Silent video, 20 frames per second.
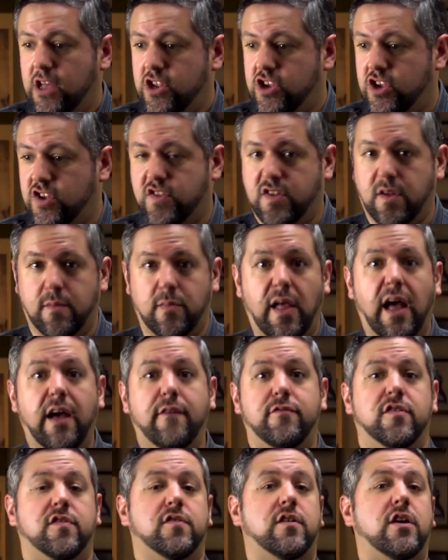just some
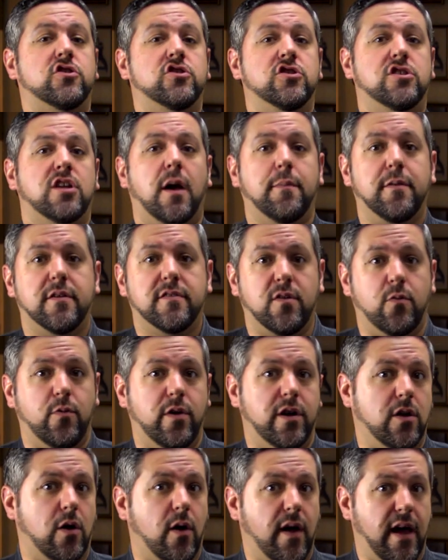live discussion topics that we
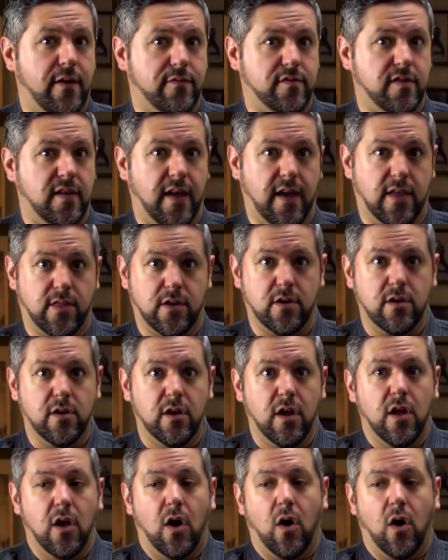can all have together,